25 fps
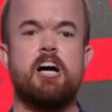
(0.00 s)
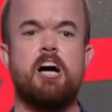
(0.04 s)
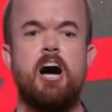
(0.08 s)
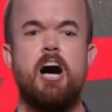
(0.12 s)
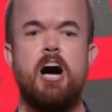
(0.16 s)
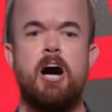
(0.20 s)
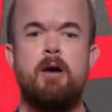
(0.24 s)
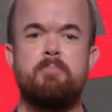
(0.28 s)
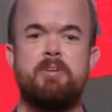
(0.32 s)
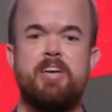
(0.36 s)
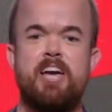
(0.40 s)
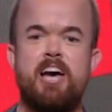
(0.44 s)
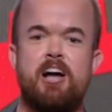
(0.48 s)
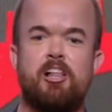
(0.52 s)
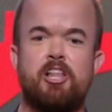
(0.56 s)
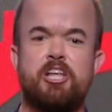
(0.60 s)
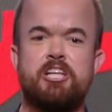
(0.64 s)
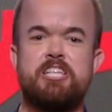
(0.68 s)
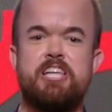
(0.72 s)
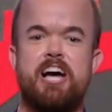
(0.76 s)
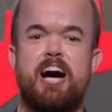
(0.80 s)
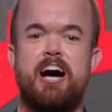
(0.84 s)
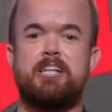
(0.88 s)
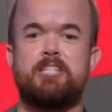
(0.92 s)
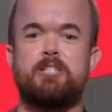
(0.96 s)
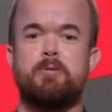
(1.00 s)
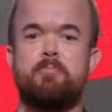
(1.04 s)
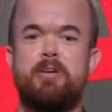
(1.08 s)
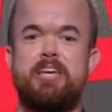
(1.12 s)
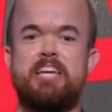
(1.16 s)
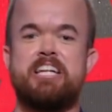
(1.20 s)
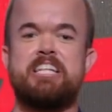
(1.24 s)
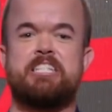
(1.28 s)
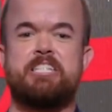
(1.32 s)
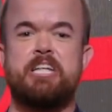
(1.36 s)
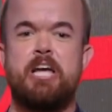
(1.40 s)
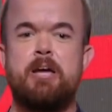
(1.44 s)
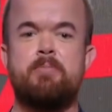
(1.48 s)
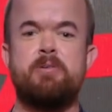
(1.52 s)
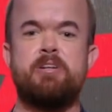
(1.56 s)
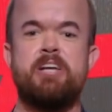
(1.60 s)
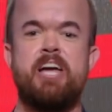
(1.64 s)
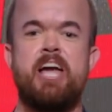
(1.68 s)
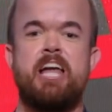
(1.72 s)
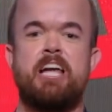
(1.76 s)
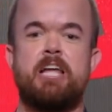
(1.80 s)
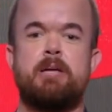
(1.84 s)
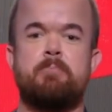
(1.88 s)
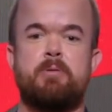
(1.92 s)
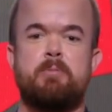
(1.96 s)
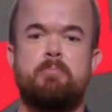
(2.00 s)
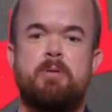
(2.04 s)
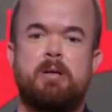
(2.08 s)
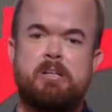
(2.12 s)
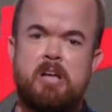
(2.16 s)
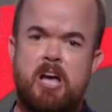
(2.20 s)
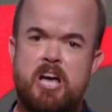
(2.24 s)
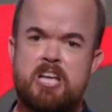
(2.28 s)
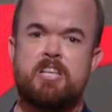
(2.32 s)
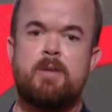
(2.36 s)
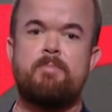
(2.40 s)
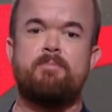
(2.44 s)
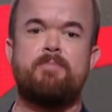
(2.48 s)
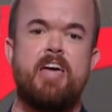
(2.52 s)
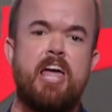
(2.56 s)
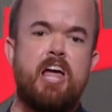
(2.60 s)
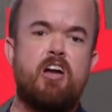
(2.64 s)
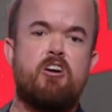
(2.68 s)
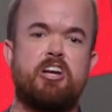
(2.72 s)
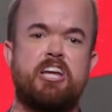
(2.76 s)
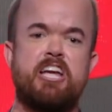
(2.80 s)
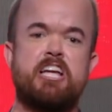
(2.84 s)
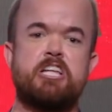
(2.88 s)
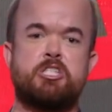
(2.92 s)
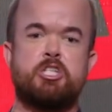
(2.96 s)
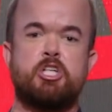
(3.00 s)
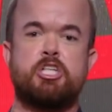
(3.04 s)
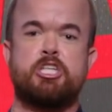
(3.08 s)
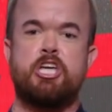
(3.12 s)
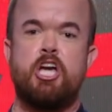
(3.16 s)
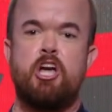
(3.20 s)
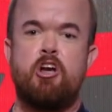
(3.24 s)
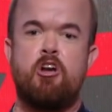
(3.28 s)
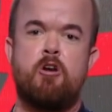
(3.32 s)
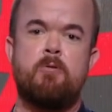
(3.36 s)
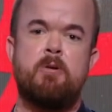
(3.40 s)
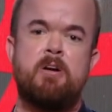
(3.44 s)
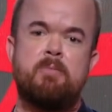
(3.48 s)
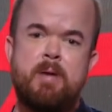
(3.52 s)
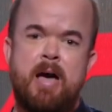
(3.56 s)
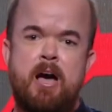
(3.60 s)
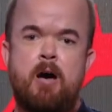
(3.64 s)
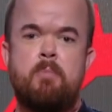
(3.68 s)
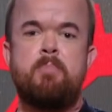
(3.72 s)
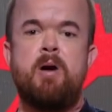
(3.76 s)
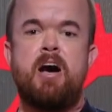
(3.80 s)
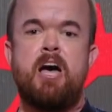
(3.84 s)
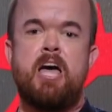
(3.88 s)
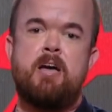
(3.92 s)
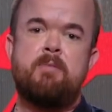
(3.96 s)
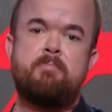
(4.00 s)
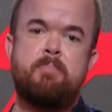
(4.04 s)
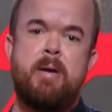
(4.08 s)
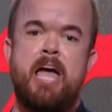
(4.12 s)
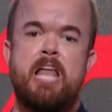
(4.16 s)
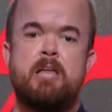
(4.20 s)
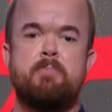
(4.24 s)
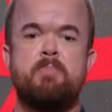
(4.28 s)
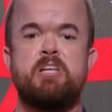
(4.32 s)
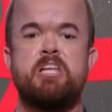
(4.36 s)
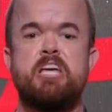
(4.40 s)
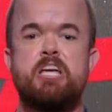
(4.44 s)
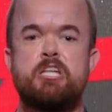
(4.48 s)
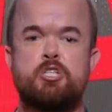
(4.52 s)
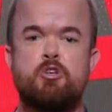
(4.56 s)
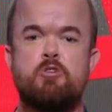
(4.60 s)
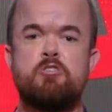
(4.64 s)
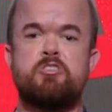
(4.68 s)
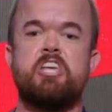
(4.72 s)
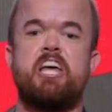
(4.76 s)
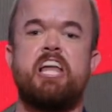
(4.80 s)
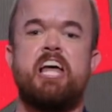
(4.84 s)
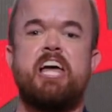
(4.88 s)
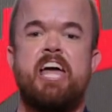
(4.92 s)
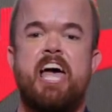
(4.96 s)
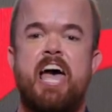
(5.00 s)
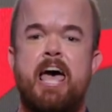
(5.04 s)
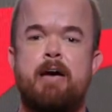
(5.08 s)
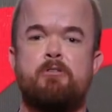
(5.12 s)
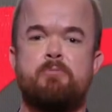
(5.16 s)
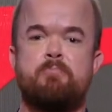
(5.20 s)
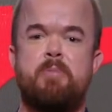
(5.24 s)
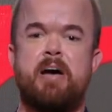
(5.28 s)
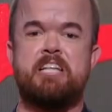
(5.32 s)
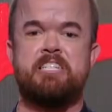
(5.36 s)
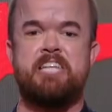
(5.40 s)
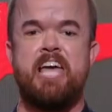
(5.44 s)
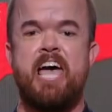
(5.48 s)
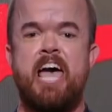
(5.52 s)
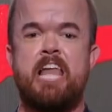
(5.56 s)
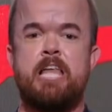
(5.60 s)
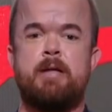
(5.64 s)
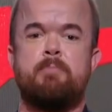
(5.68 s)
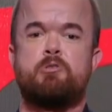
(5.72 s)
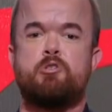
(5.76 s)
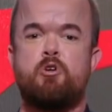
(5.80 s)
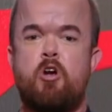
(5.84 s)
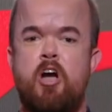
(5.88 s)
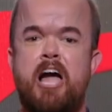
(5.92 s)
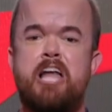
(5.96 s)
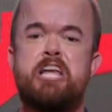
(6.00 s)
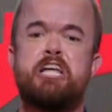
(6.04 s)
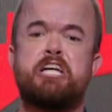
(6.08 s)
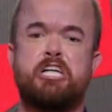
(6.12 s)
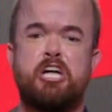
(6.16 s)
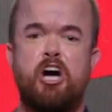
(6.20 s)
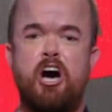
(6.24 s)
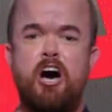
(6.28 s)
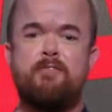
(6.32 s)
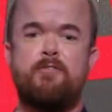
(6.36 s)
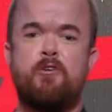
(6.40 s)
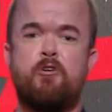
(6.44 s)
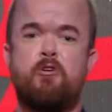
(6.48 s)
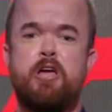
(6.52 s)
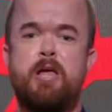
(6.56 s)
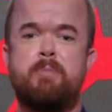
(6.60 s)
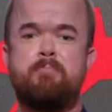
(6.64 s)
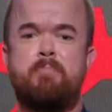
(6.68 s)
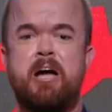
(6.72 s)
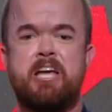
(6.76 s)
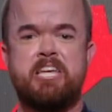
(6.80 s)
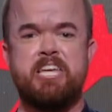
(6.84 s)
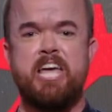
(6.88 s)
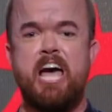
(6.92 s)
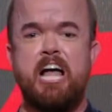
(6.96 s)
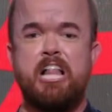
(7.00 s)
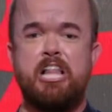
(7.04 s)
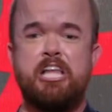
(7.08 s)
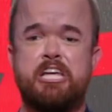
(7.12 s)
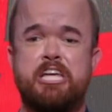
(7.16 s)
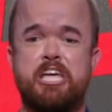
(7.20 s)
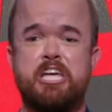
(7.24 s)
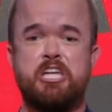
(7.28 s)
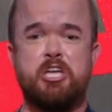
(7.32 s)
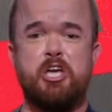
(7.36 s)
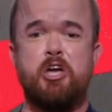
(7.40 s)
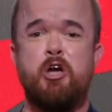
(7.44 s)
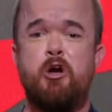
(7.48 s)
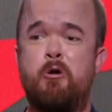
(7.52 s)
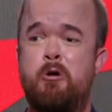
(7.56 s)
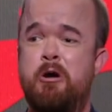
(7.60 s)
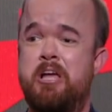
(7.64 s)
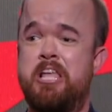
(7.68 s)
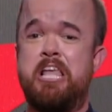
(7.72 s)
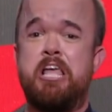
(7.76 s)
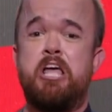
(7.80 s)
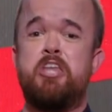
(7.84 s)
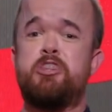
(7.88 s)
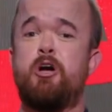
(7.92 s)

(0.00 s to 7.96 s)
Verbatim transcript: I'm yelling not to be intimidating because I'm very insecure about my abandonment issues that I had with my dad, and I'm trying to cover it by yelling at you.